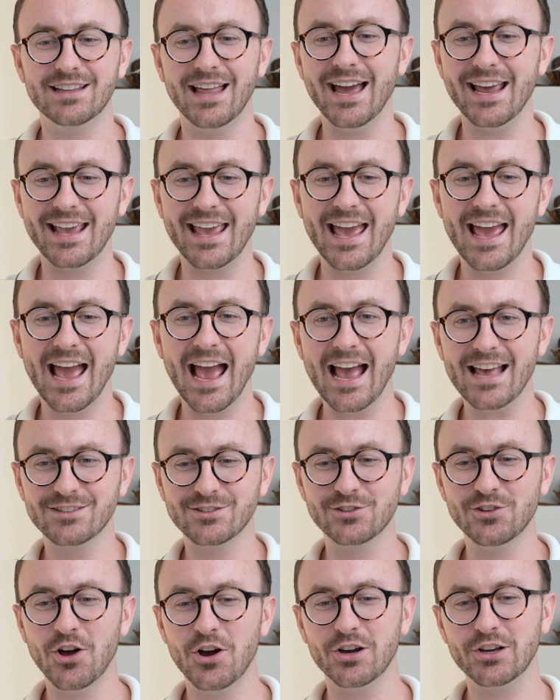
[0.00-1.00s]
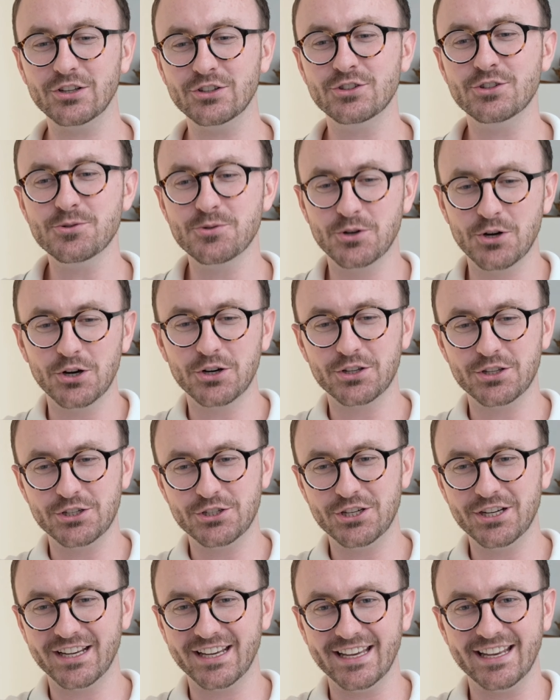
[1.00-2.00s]
Like as long as you cook the
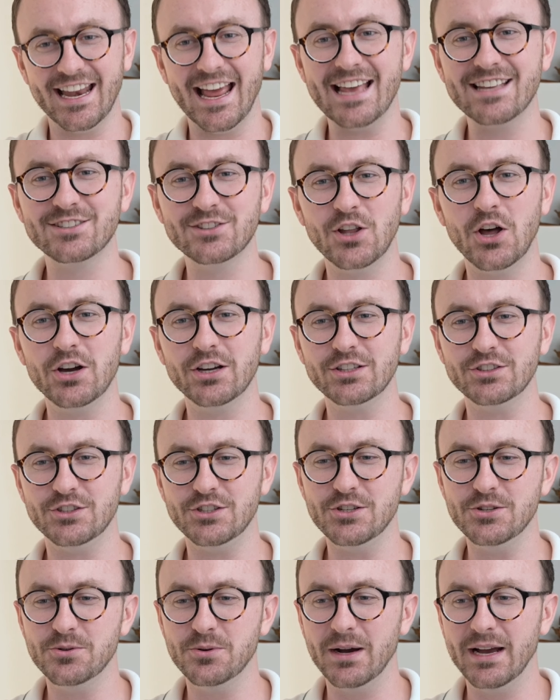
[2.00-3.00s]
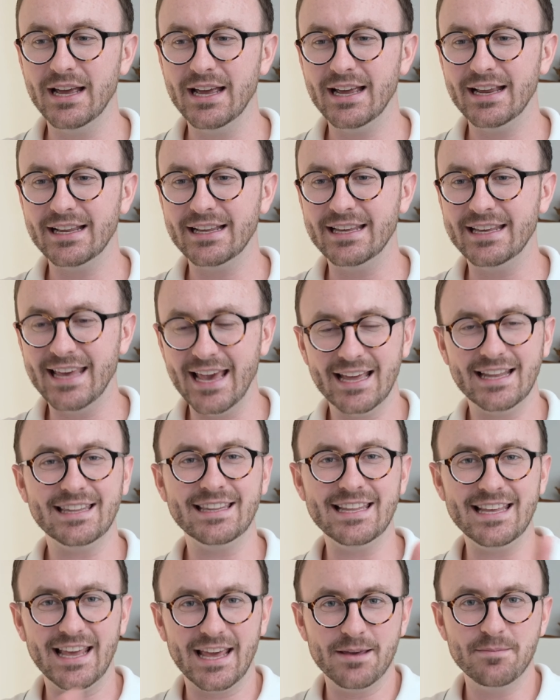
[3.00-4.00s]
chicken, as long as you
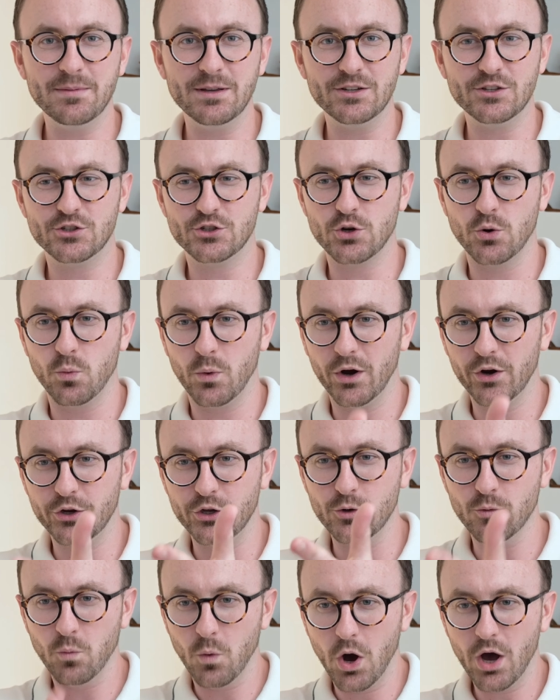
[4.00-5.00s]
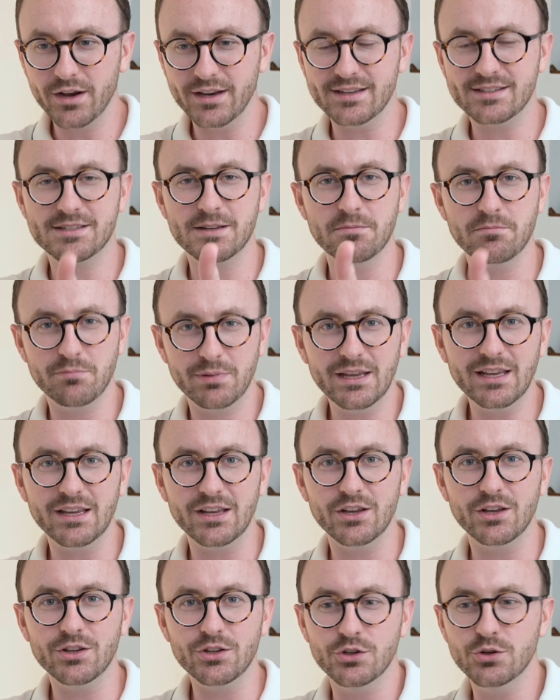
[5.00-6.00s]
get the image to where you want it to
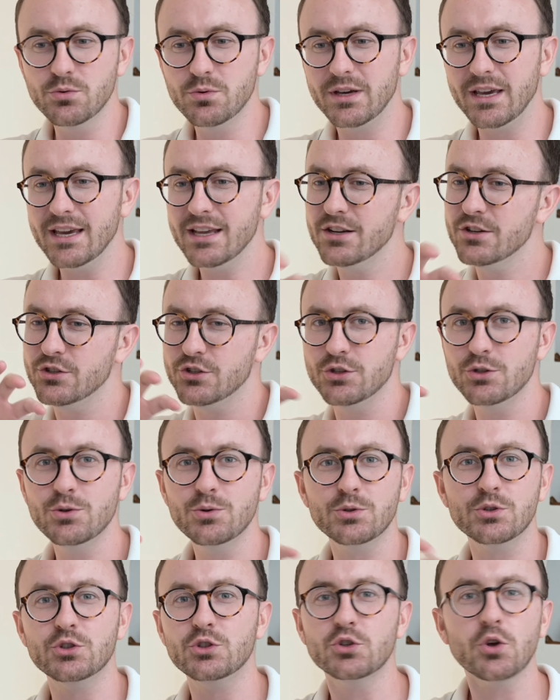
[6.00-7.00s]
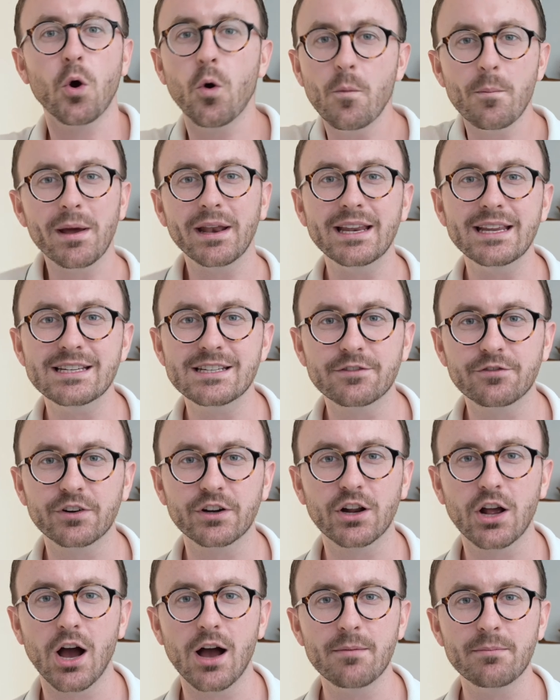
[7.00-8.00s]
be, you can do so many
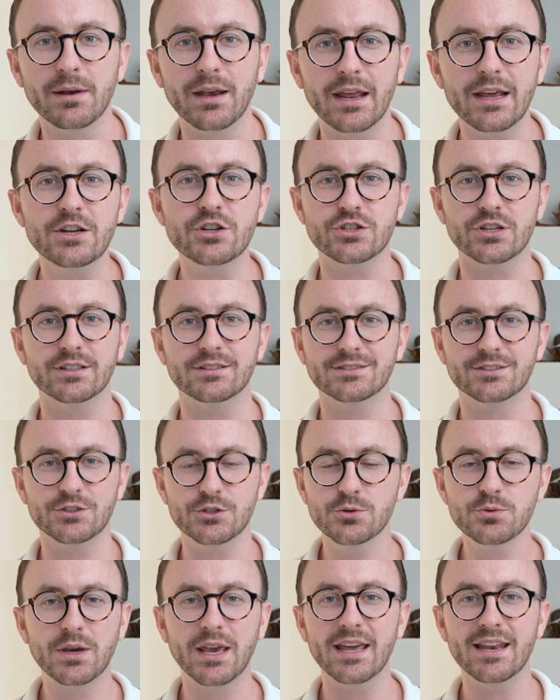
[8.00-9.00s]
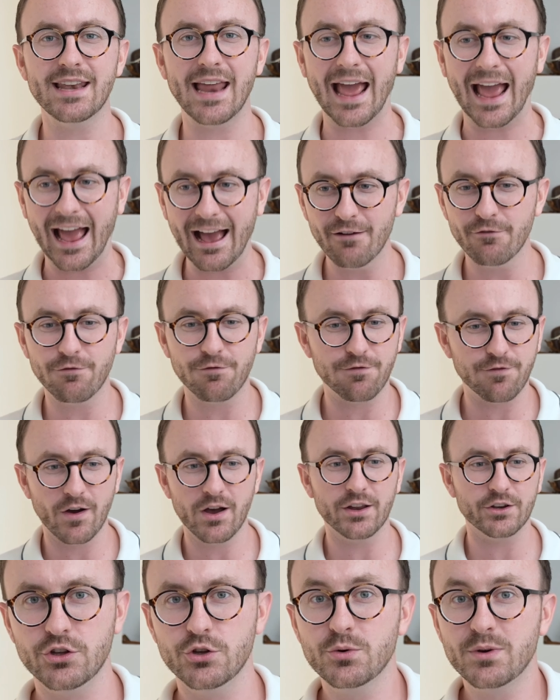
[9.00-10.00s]
different combinations. You can have
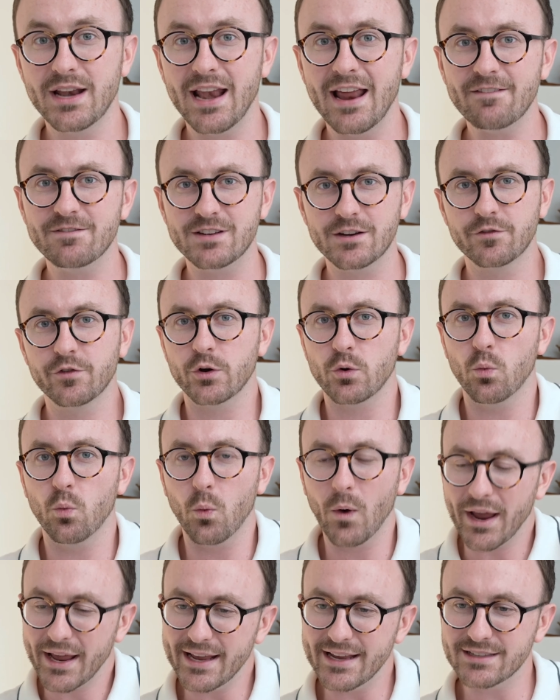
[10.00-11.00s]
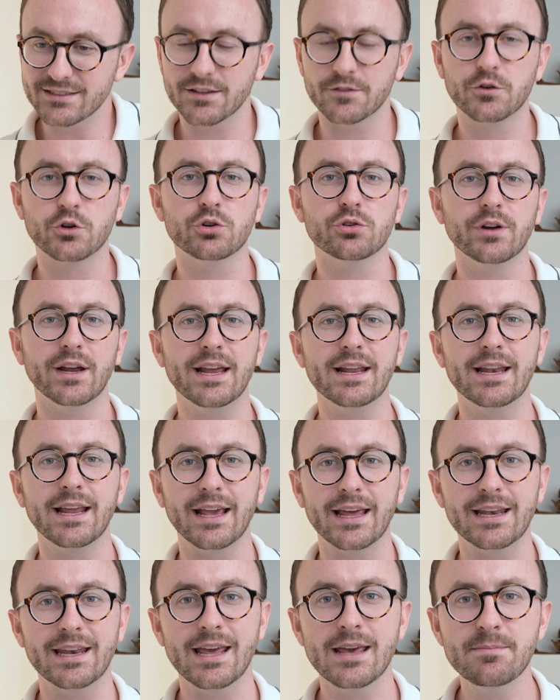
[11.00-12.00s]
fun. You can have different ways of
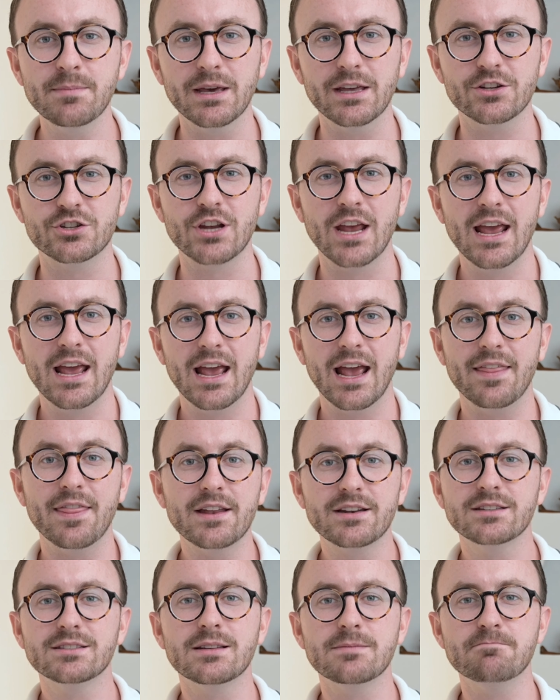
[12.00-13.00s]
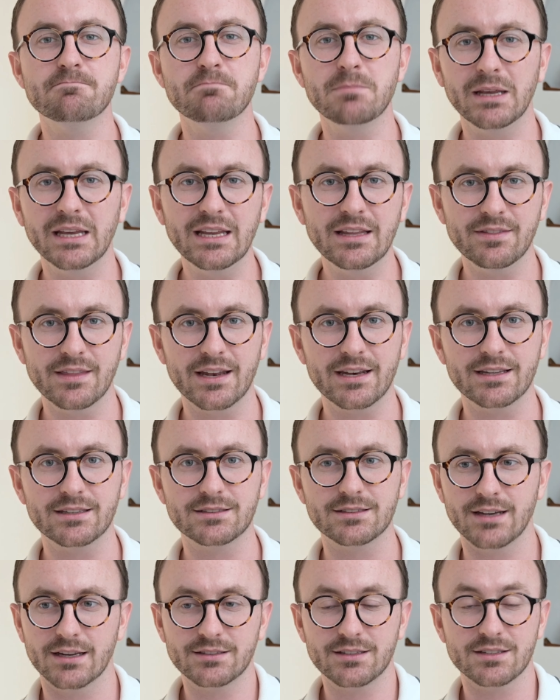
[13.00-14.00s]
creating an image, and that doesn't mean that
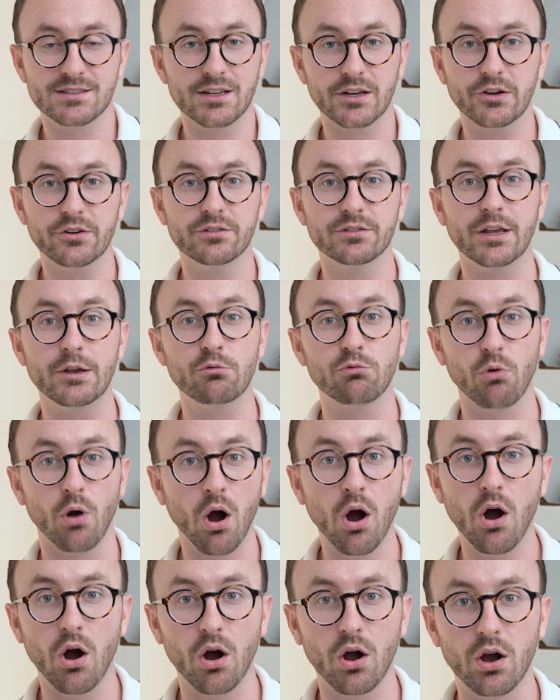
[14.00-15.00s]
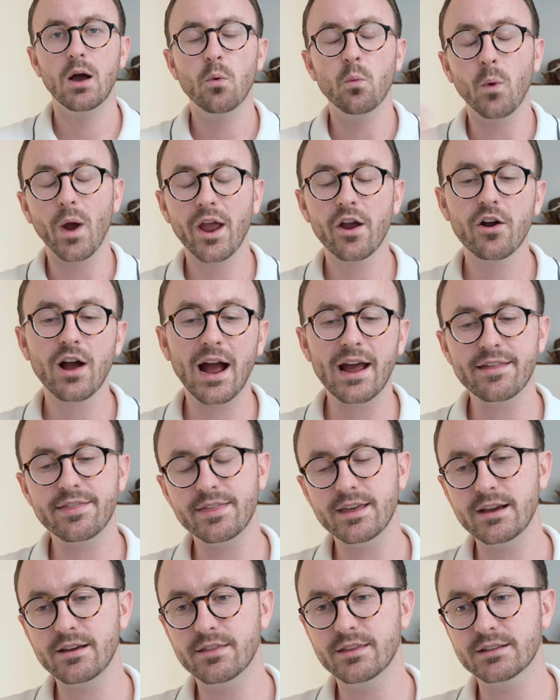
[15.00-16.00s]
it's necessarily wrong where I
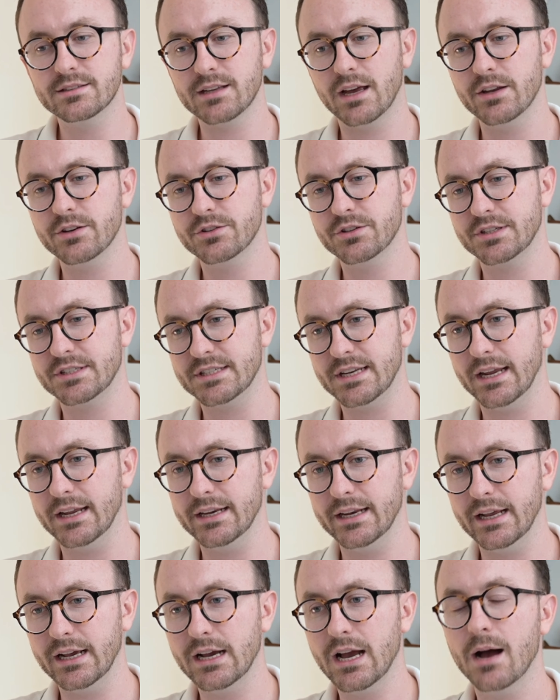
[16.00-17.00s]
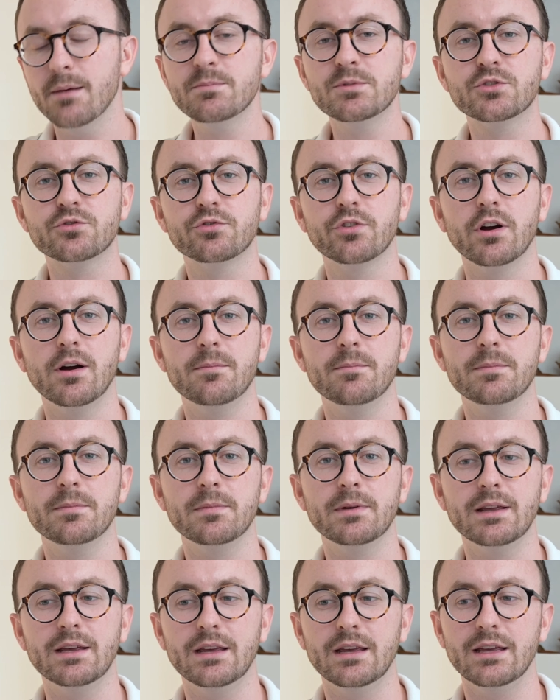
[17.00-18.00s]
think this understanding comes
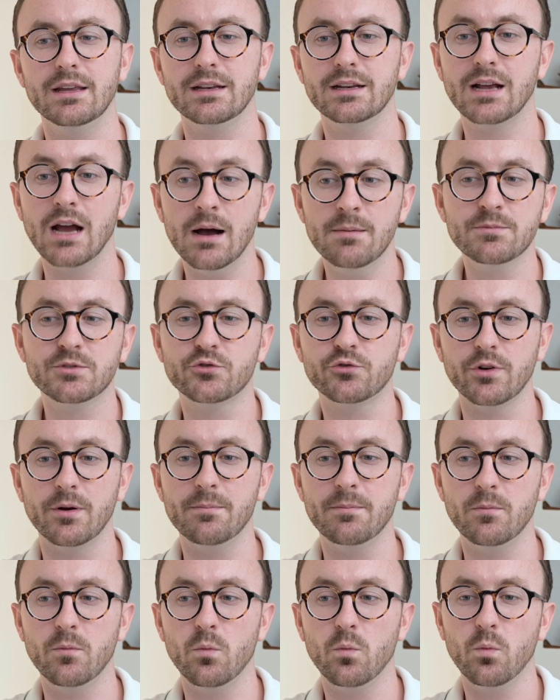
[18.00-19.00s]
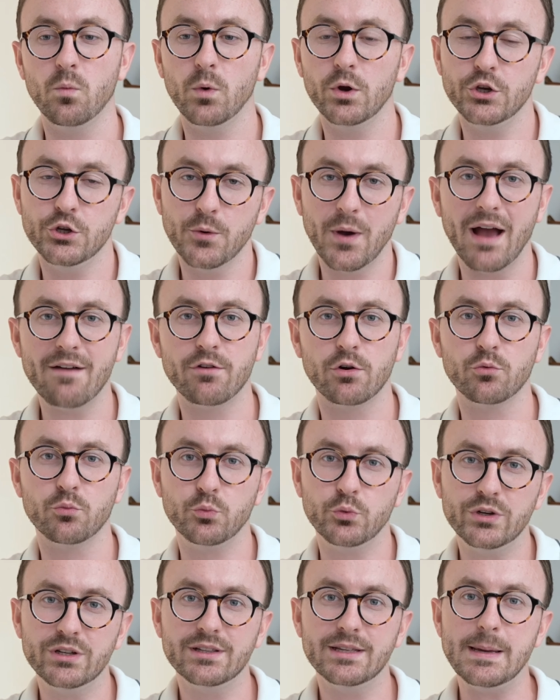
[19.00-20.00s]
from, it comes from when you have a
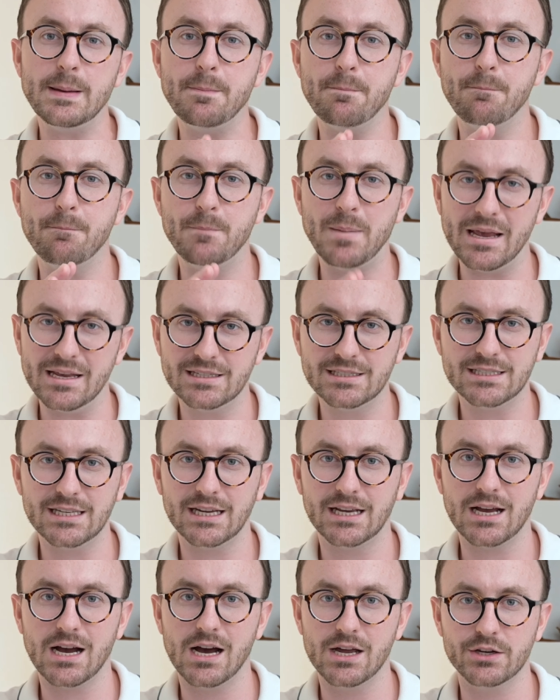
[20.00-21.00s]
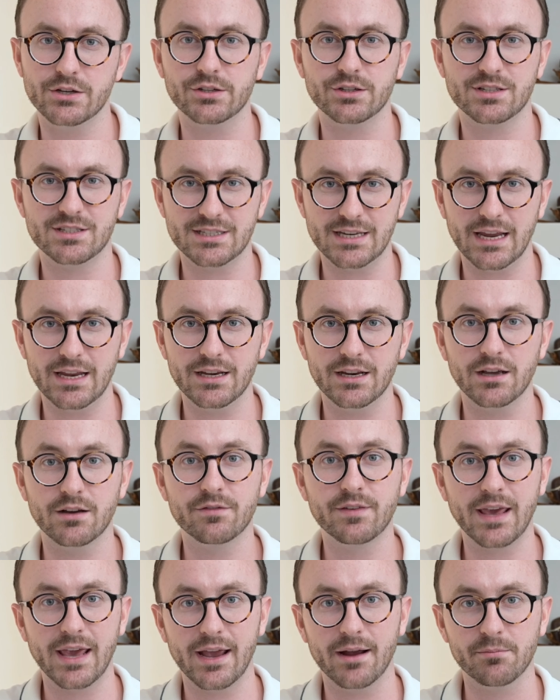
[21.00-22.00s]
really basic understanding
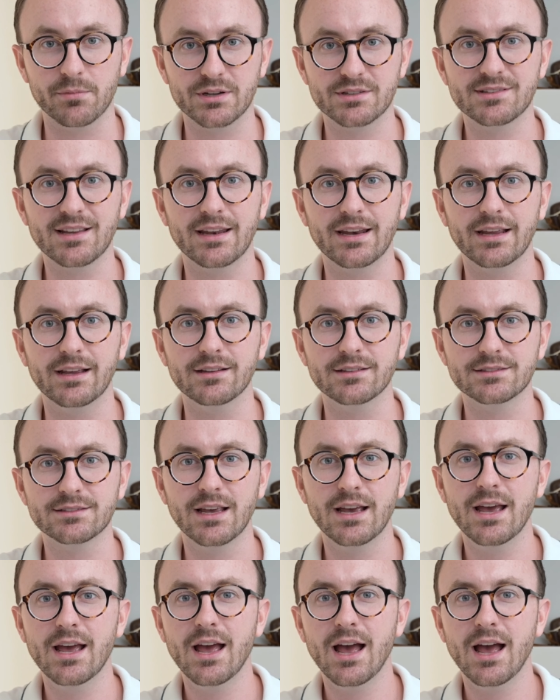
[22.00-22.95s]
of camera settings.